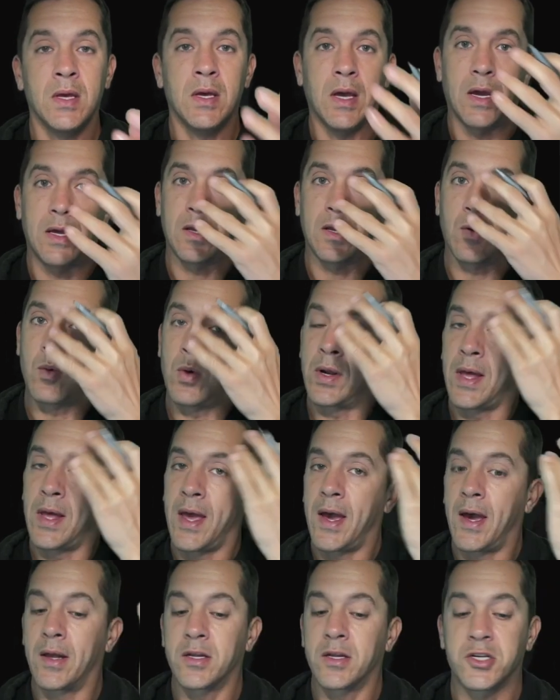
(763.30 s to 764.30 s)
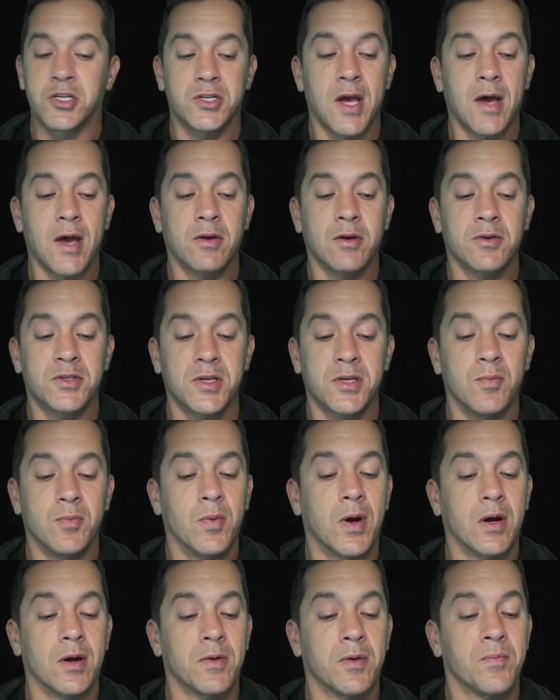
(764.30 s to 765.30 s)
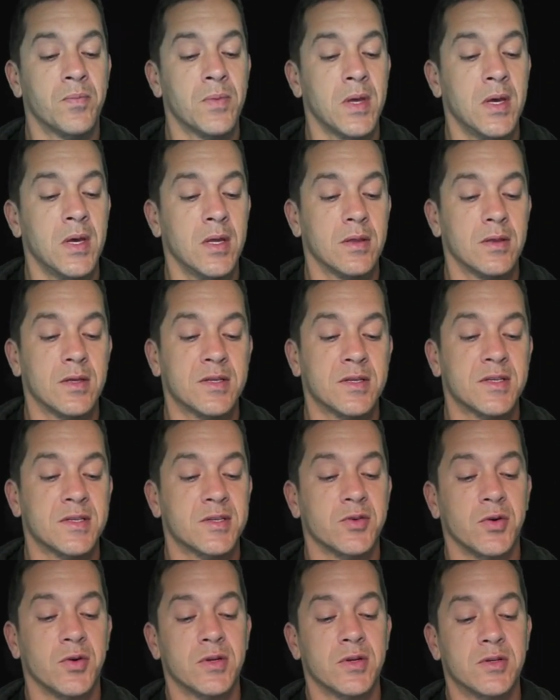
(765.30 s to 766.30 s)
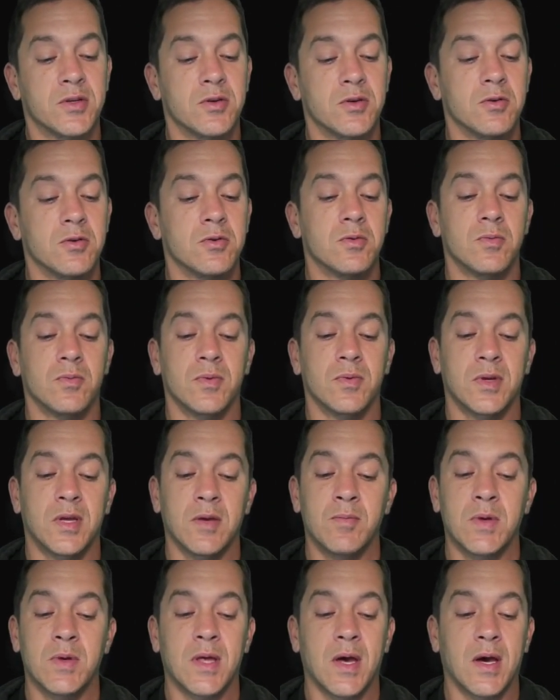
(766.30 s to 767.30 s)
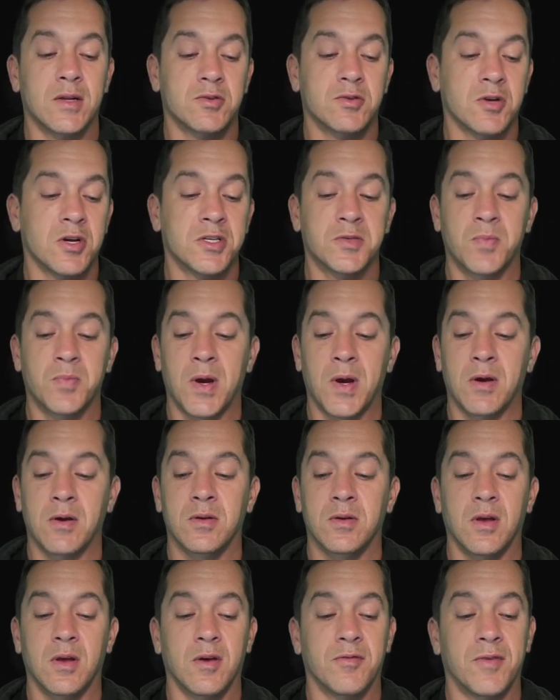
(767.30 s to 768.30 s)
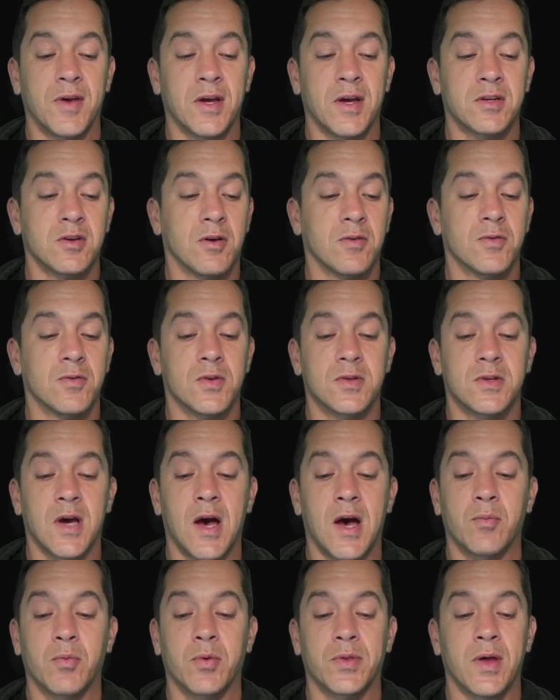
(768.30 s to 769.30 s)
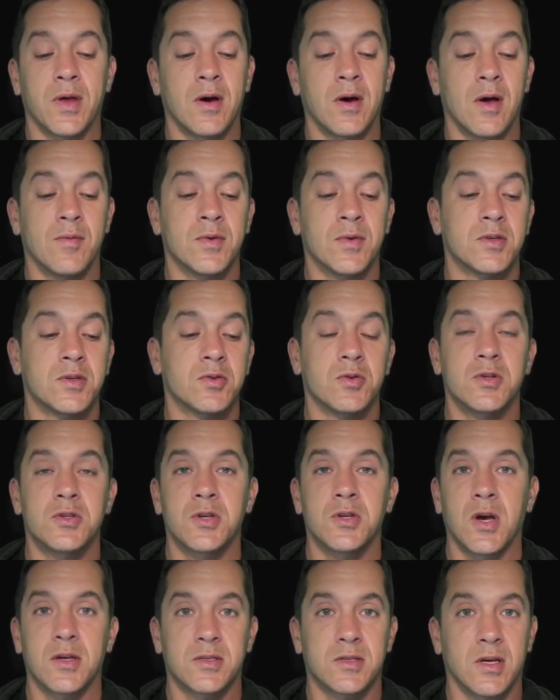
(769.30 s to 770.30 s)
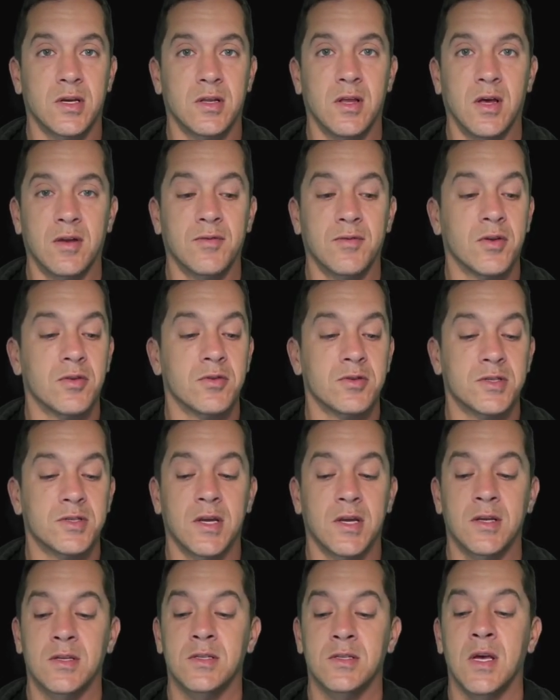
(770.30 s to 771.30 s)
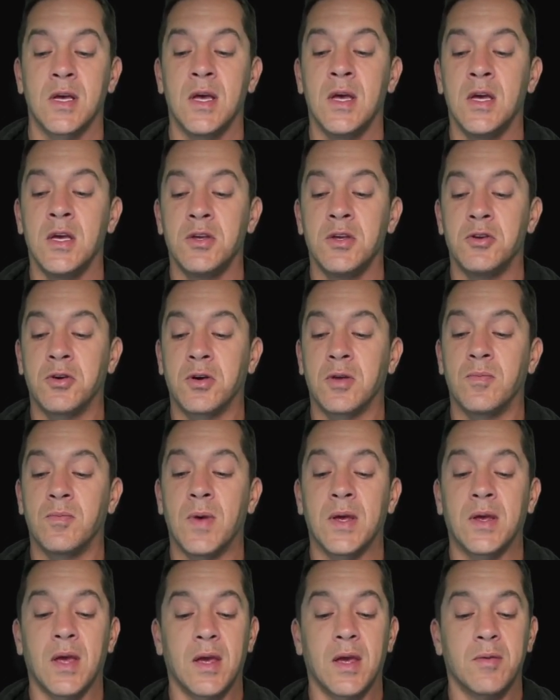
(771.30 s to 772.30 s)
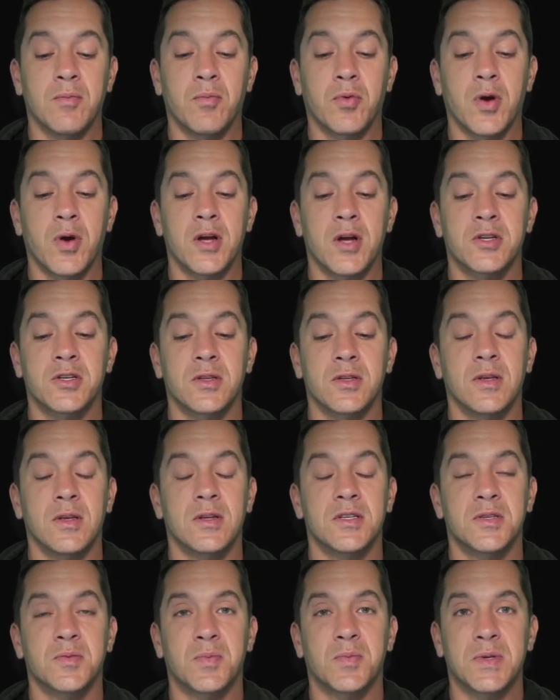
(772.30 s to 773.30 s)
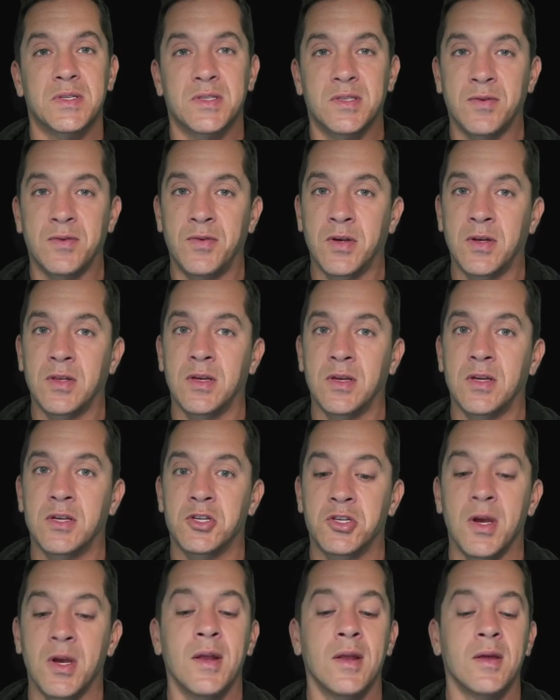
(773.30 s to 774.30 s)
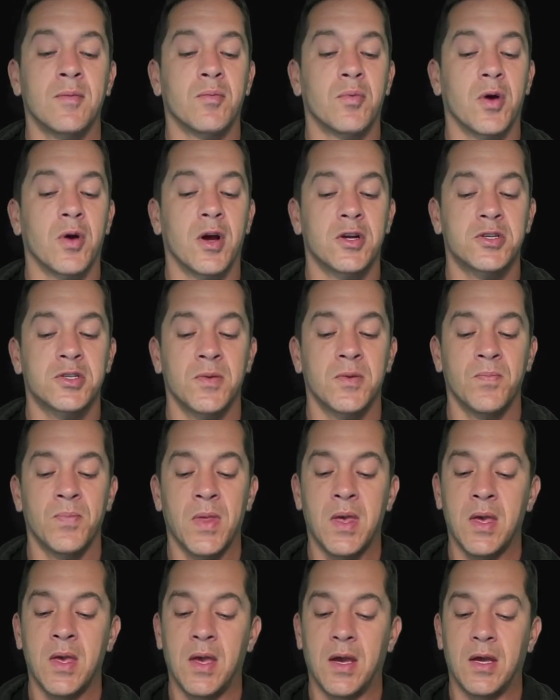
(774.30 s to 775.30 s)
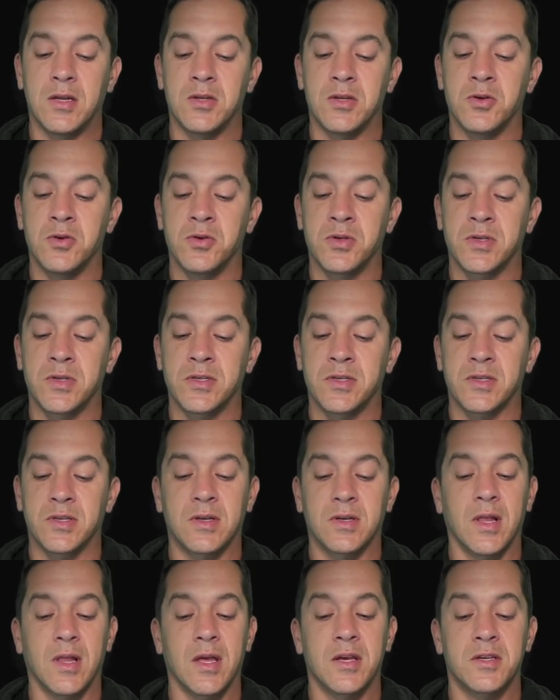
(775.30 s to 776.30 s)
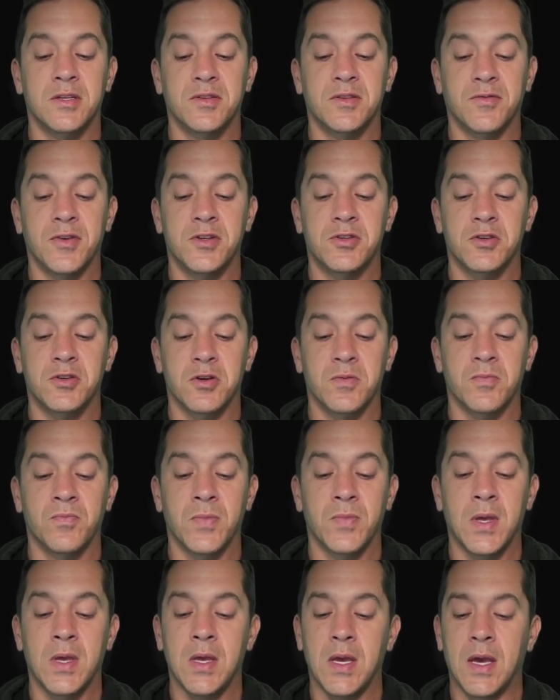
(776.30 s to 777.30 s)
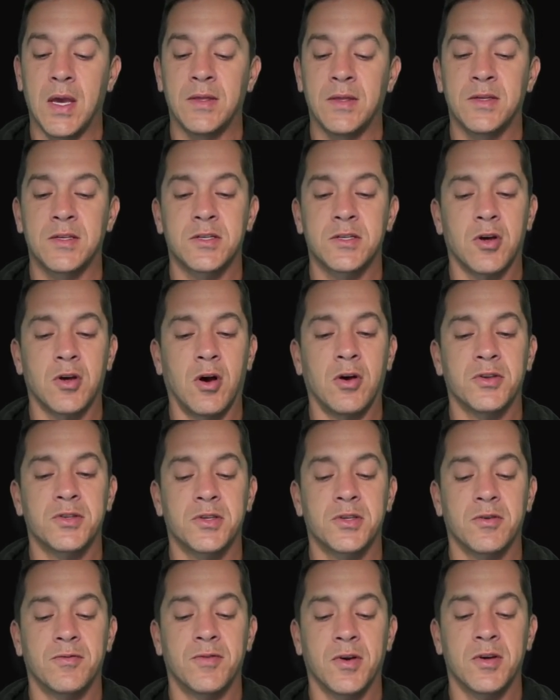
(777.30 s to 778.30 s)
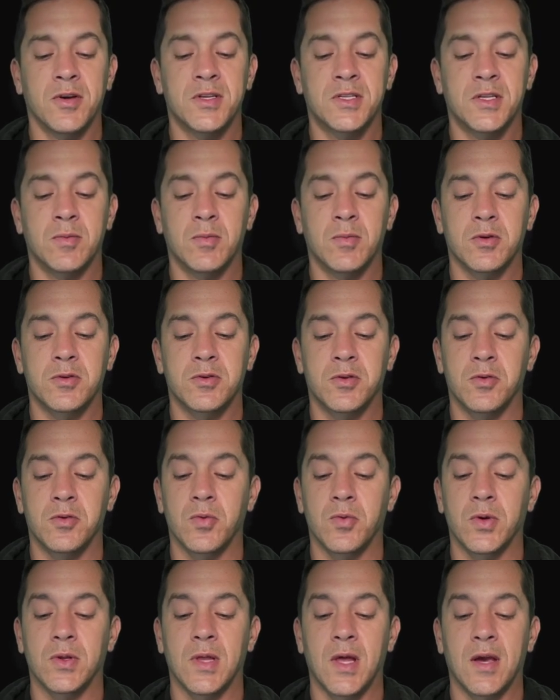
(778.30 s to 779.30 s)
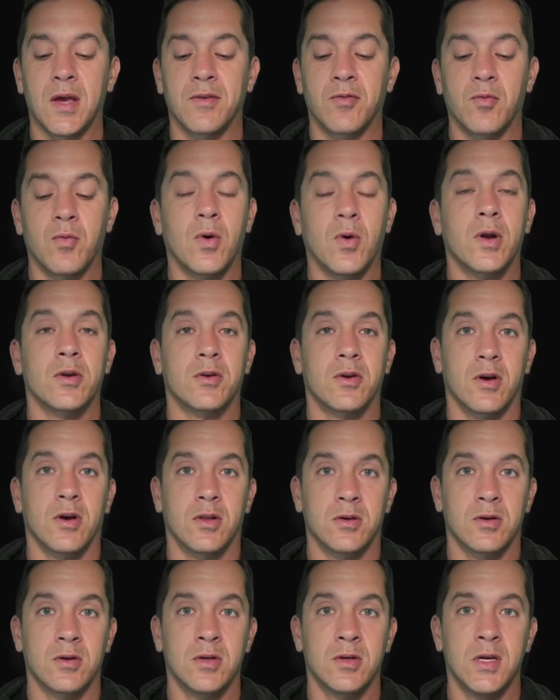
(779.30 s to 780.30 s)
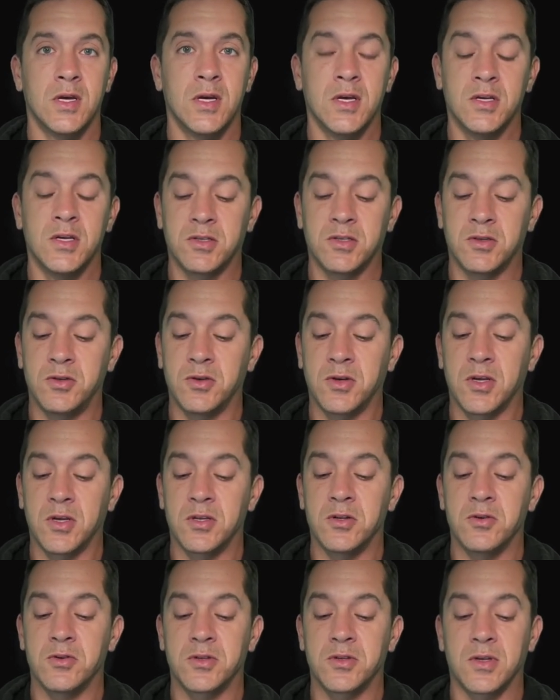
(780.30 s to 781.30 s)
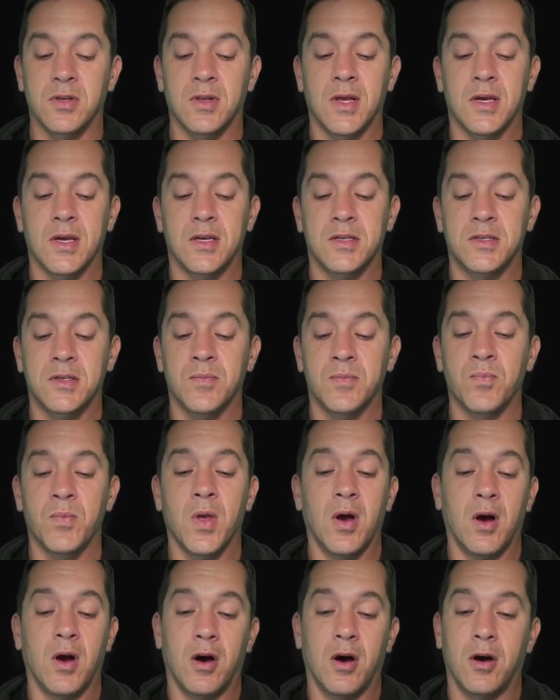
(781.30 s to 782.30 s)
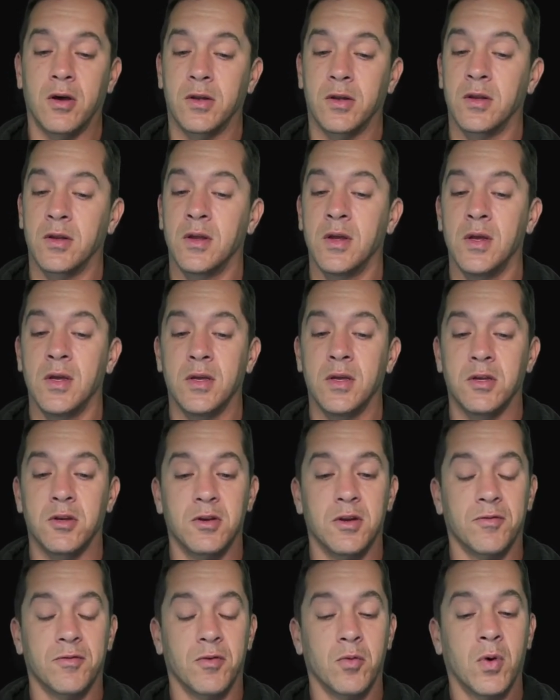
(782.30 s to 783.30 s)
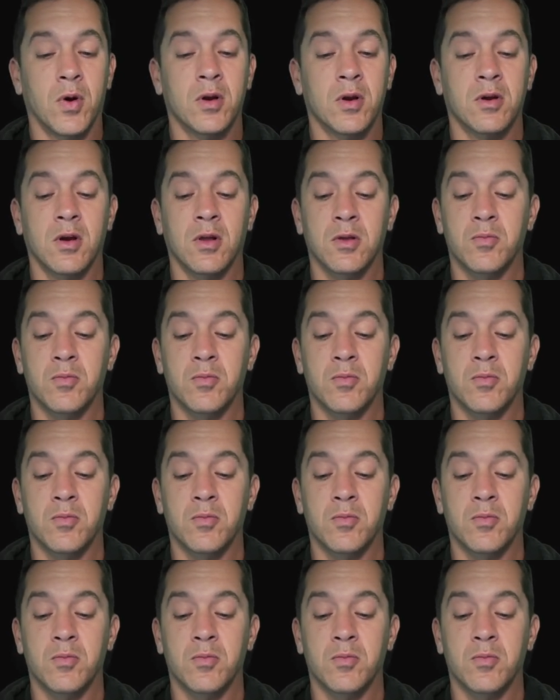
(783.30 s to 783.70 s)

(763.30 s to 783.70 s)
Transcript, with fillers: and I want to add a shadow somewhere. This is going to give me that transparent effect over the top without having to adjust a lot of other settings. You can make a brush that is specifically a shading brush and use this glaze feature. And this is also very similar to real life watercolor. So you can use glaze on your different watercolor